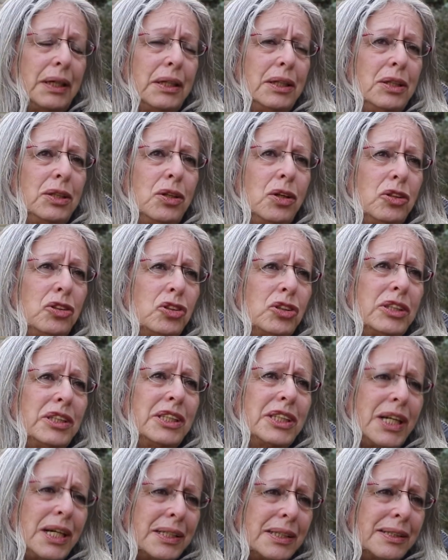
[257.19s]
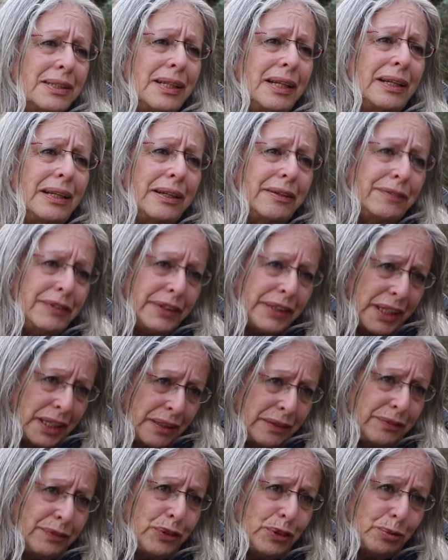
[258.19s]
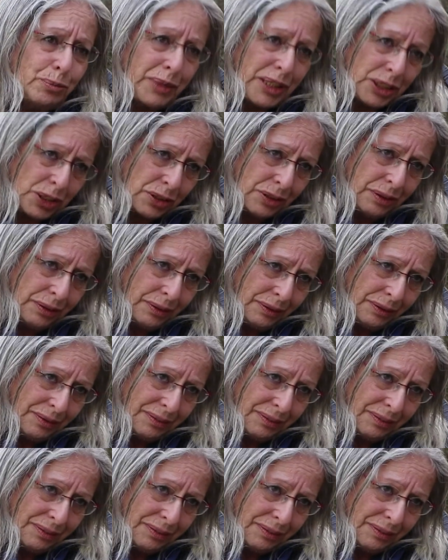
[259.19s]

Not just delivering information,